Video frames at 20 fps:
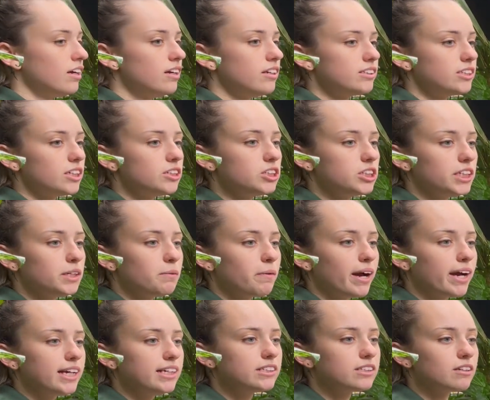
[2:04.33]
So she
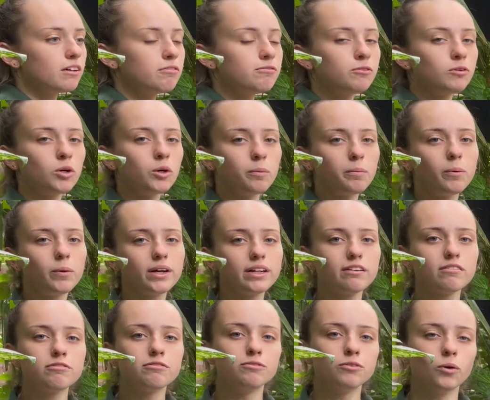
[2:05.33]
weighs
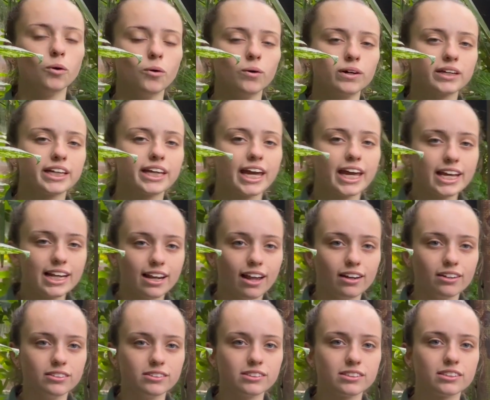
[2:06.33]
4.4
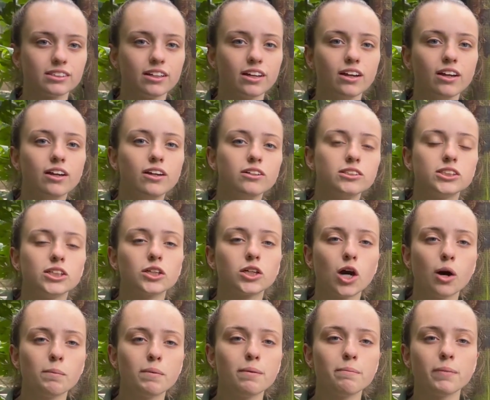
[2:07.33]
kilos. So
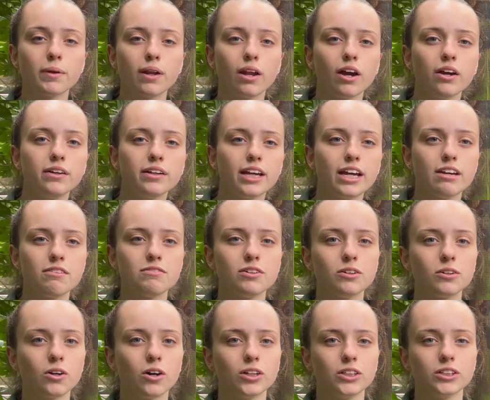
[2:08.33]
comment below if you
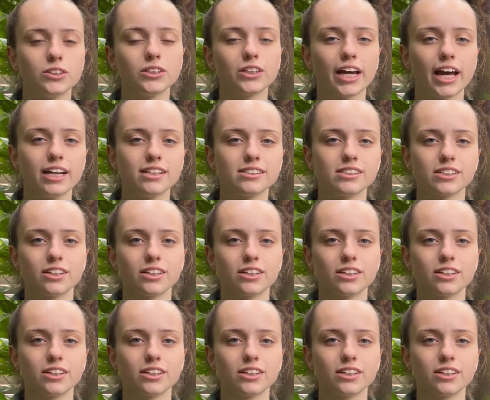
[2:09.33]
got your guess